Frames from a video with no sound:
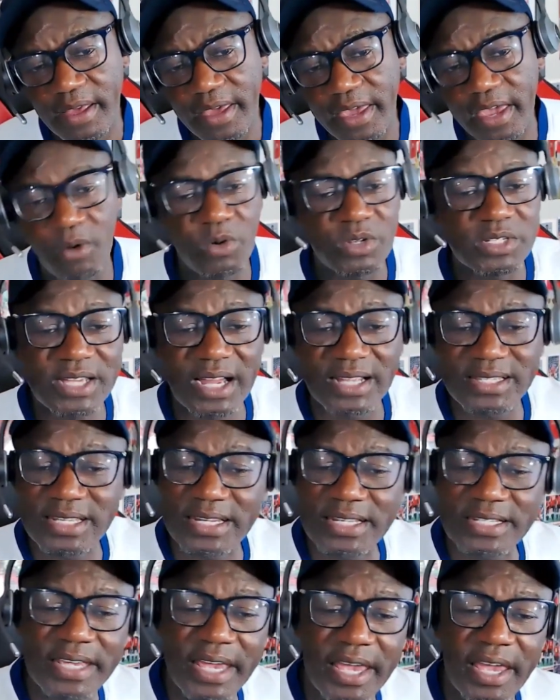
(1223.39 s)
He was
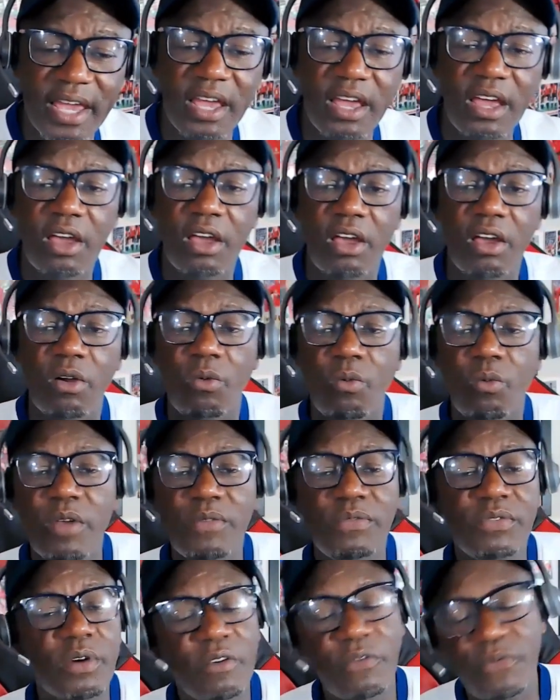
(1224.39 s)
cutting his hair
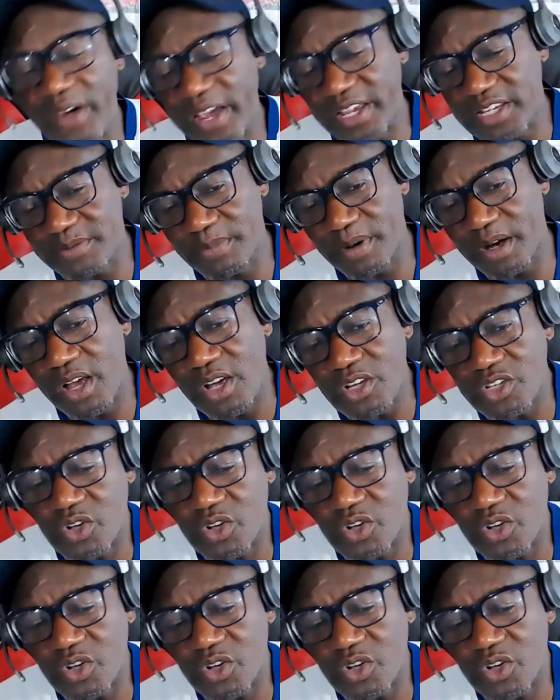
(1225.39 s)
with no face mask.